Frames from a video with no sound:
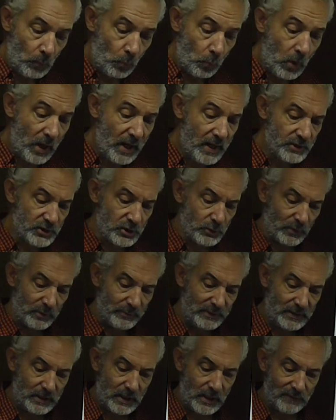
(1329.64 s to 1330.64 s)
Where do you want
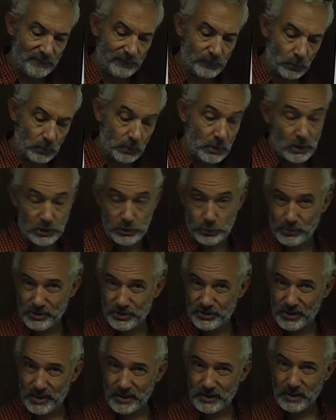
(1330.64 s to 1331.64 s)
to be cared for? Do you want
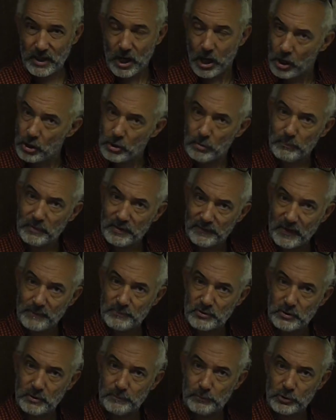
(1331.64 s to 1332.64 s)
to stay at home if
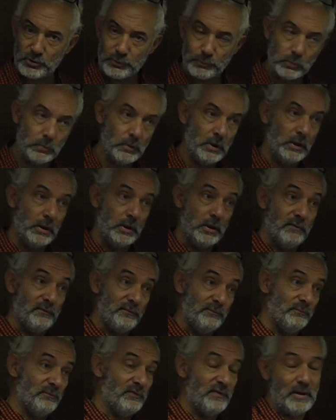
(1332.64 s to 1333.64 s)
absolutely possible?
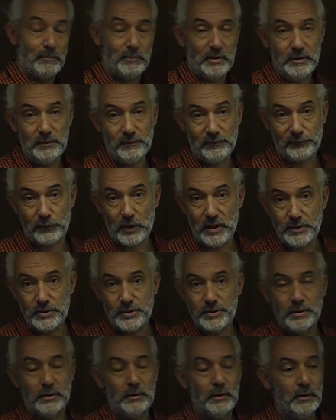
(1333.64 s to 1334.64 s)
Family, friend?